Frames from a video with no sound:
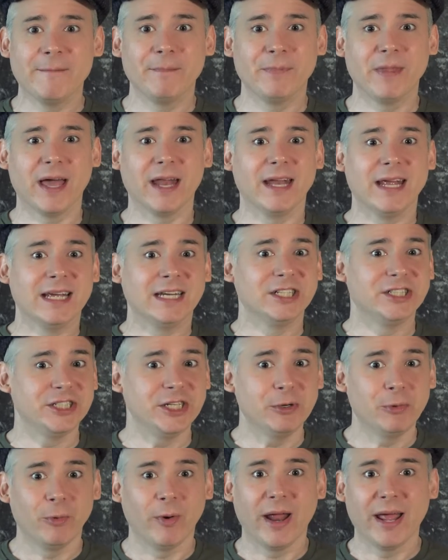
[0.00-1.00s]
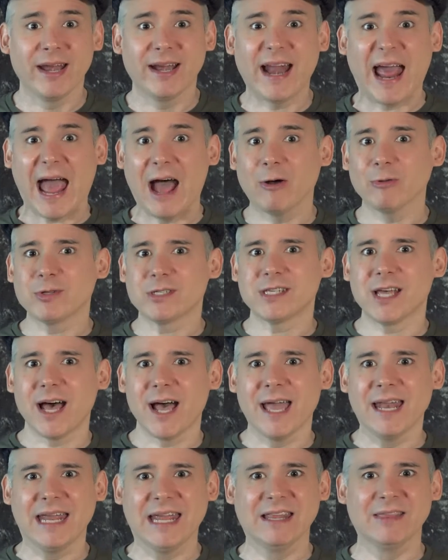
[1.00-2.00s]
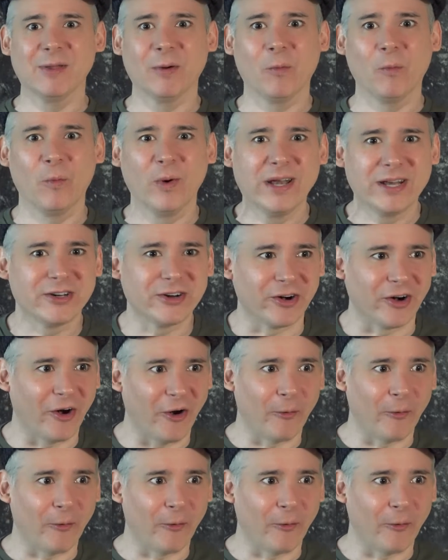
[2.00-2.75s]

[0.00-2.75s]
that she ran it outside in the winter,